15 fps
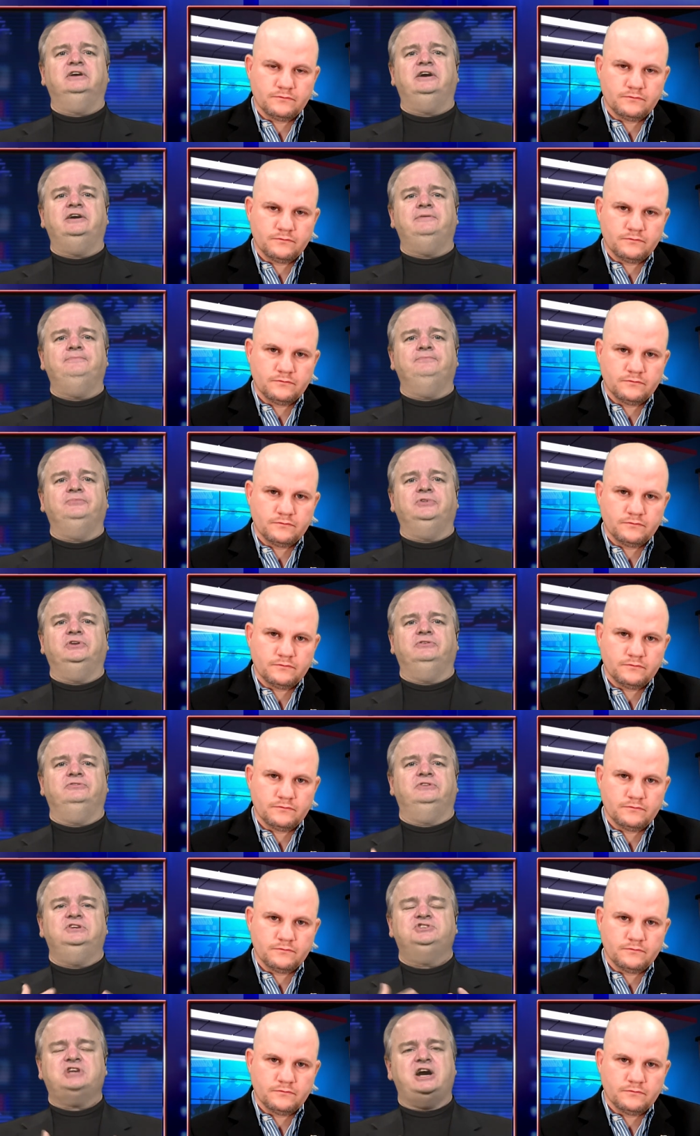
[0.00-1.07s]
Speaker 1: Um,
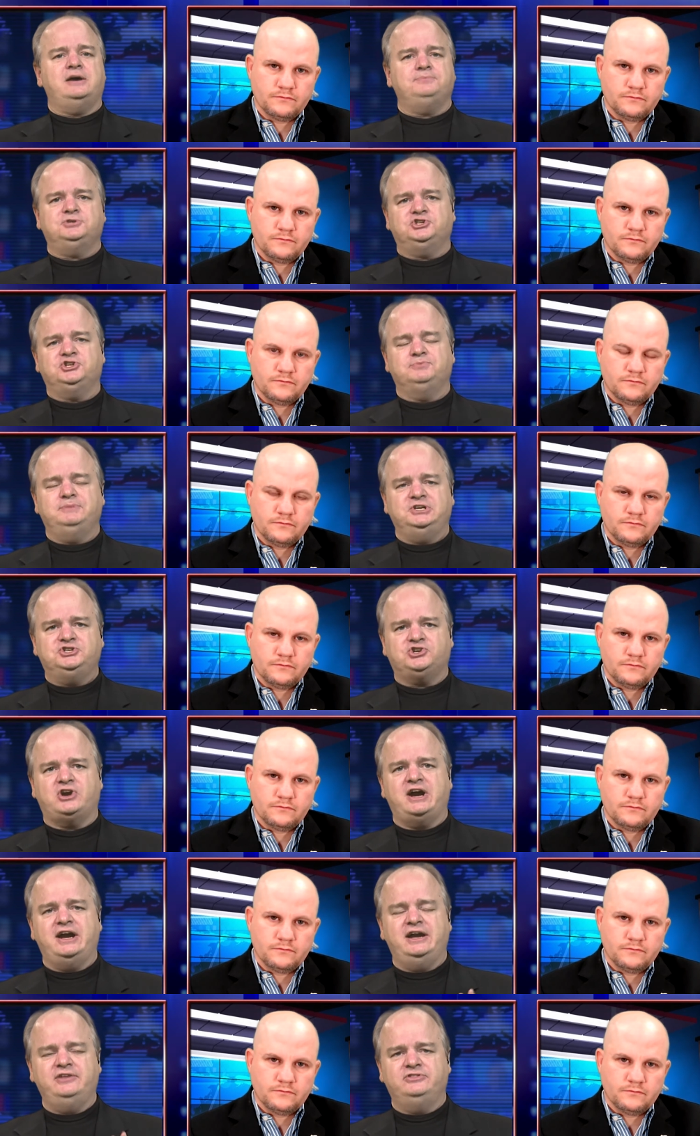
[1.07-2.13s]
these cops should be
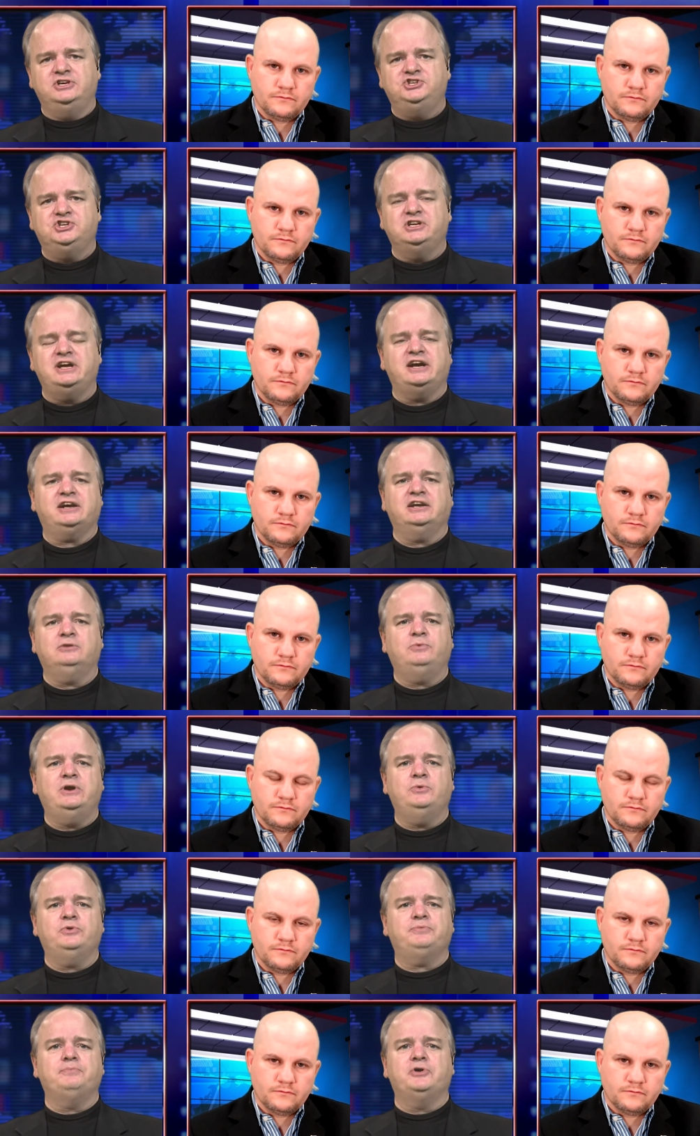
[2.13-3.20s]
tried. They should not get
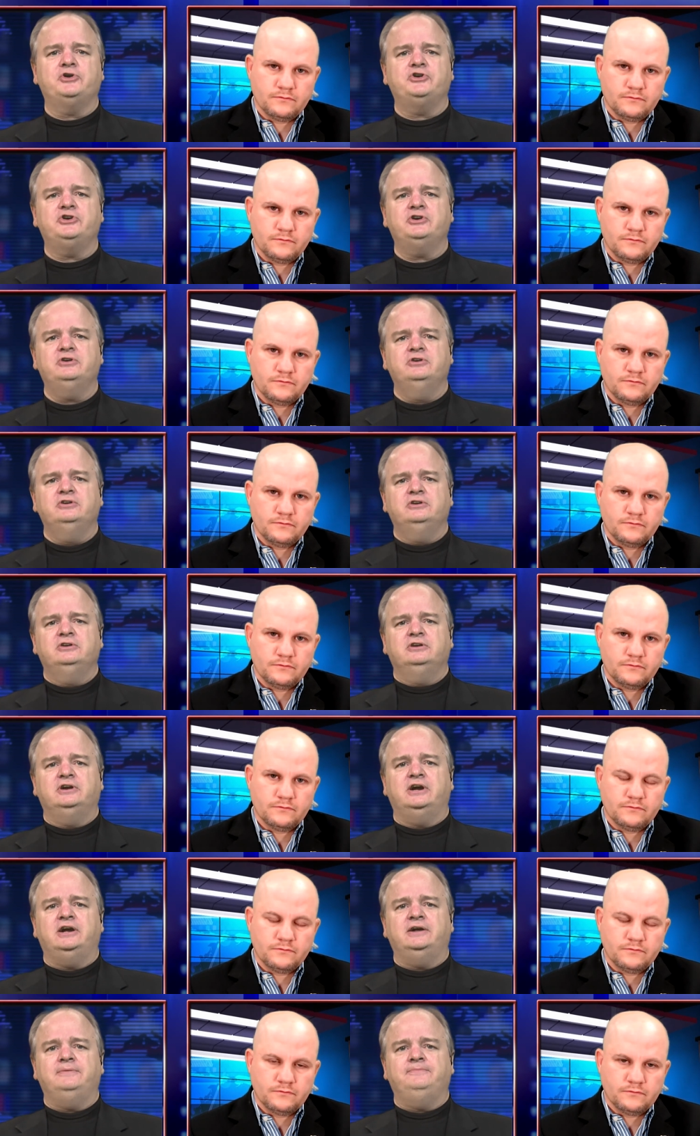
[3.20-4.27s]
away with murder.
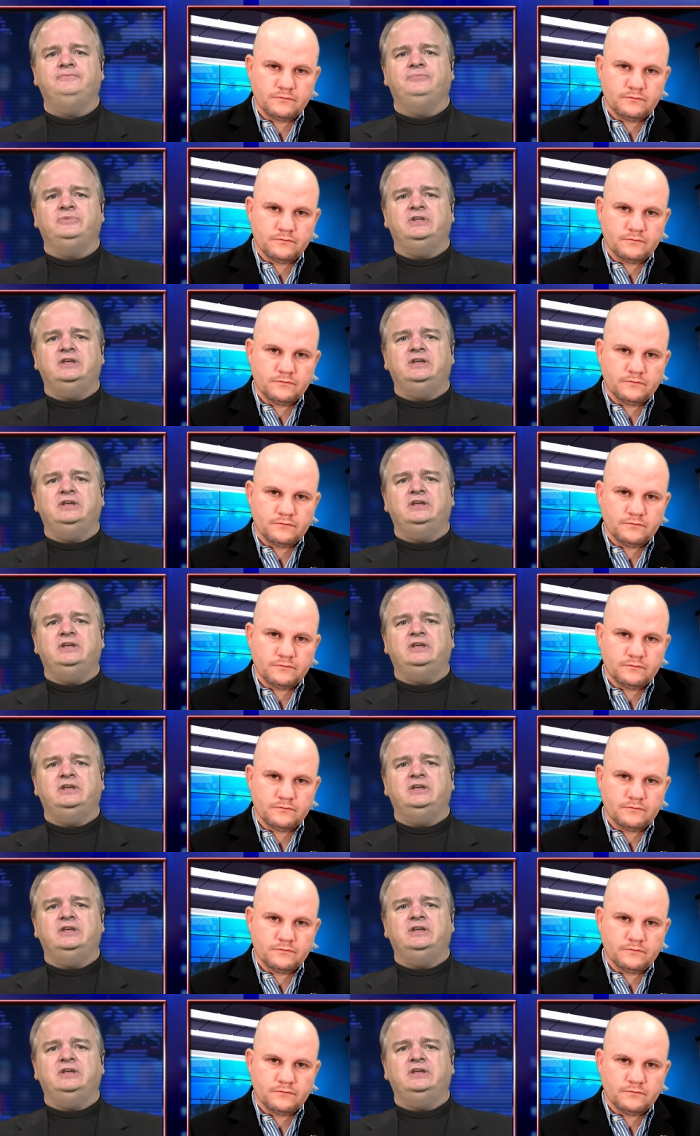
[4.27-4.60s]
Uh,